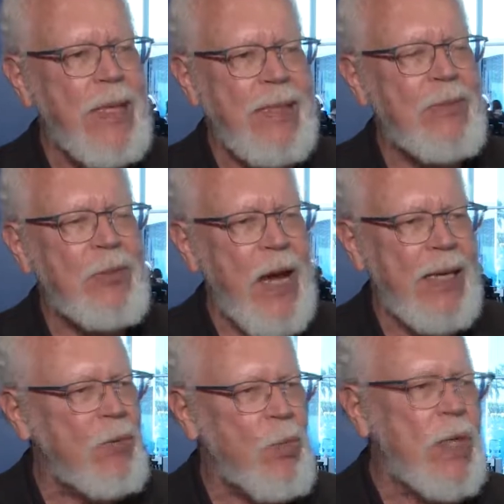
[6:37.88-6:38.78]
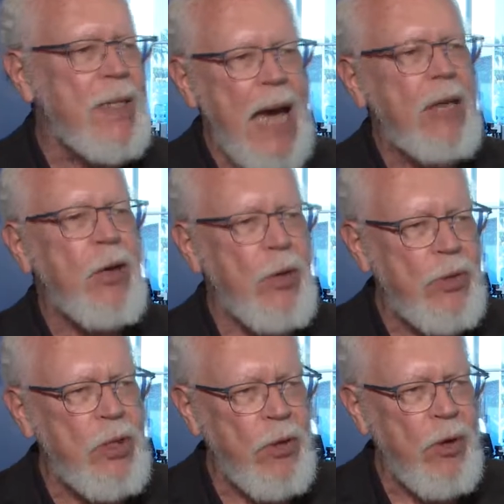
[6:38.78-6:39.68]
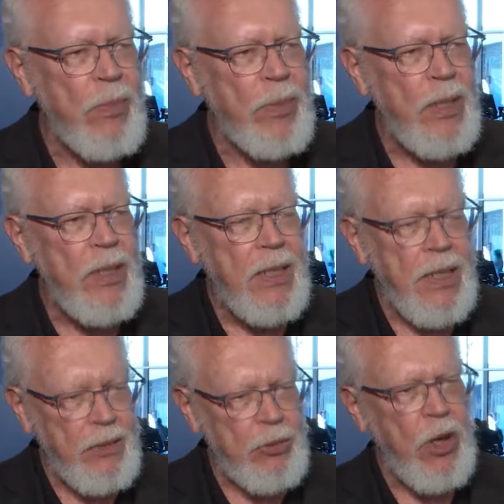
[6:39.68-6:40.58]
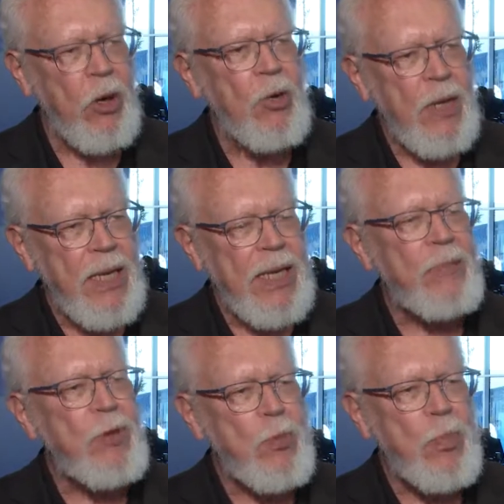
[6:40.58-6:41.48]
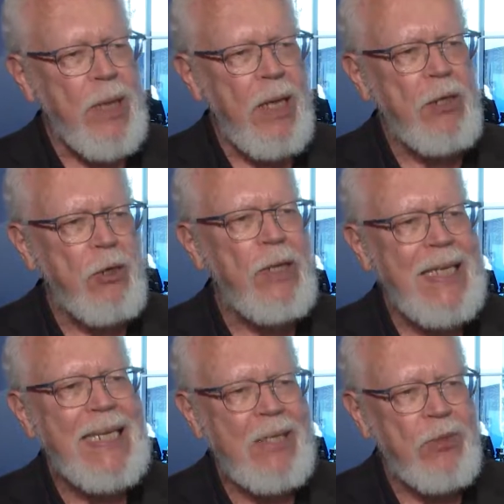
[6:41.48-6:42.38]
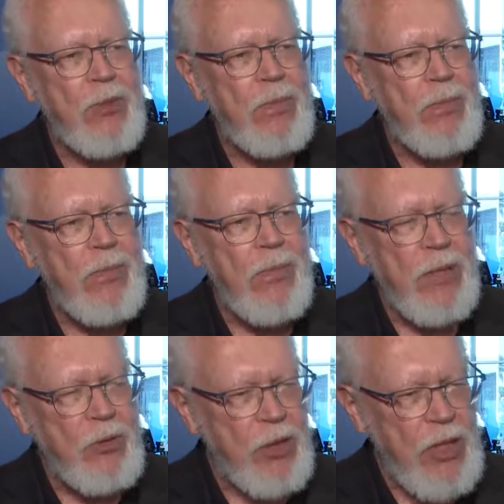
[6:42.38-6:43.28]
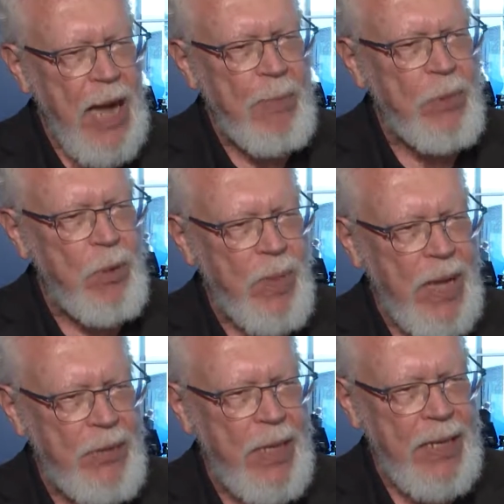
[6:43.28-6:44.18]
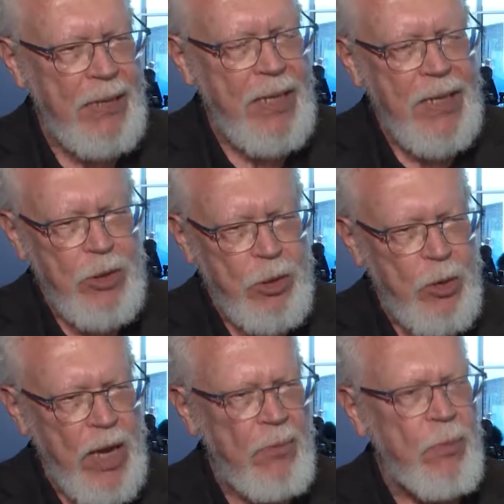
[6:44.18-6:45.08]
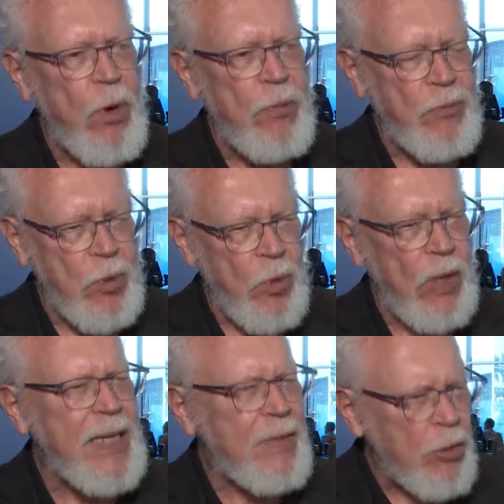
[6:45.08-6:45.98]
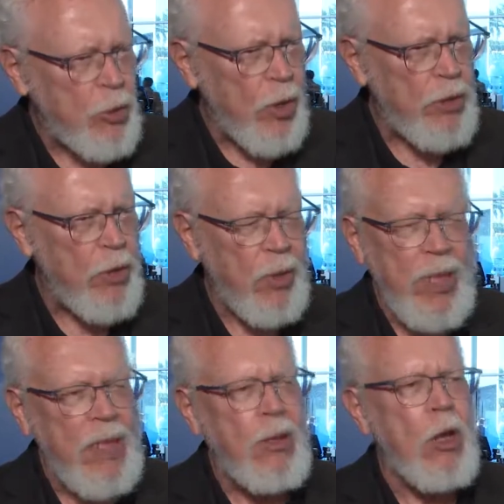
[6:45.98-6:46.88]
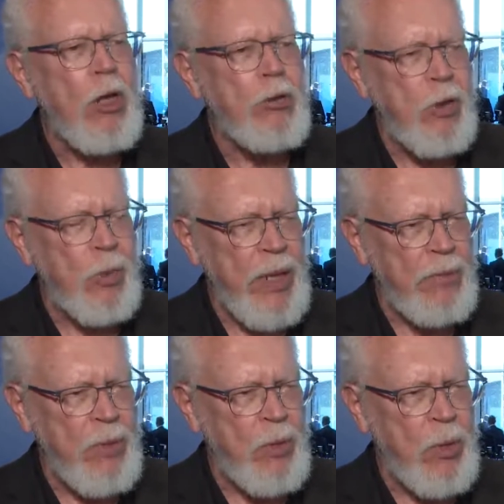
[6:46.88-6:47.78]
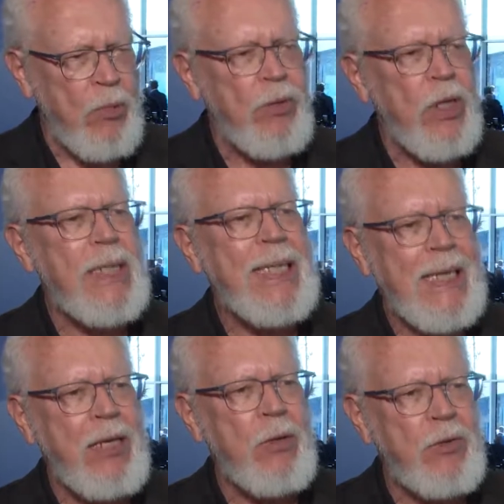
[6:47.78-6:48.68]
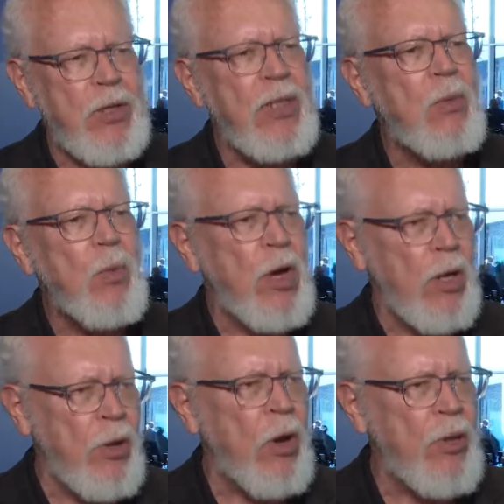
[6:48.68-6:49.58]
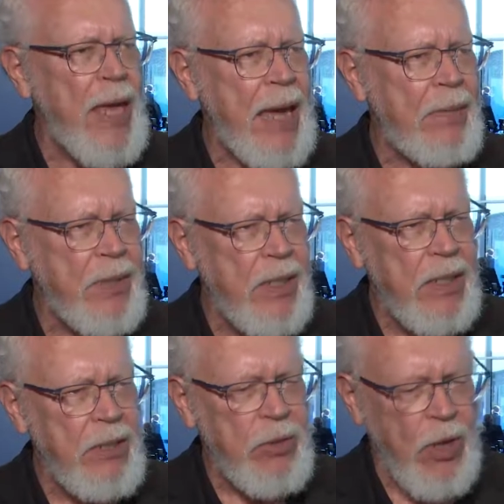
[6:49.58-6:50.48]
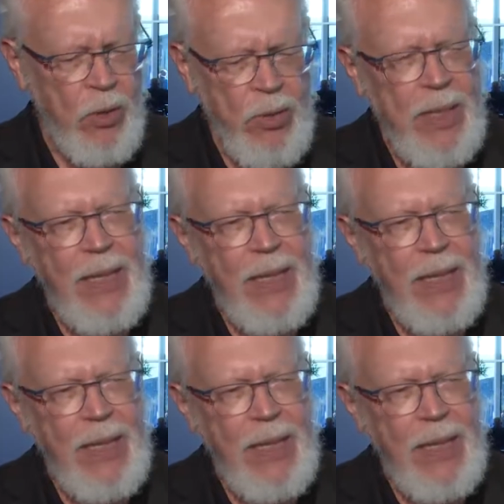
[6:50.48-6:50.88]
decided will not go to Europe. And so if you plug your leaks, stop your methane, you have more fuel in the short term. In the long term, we have to move to clean energy. We all know that. So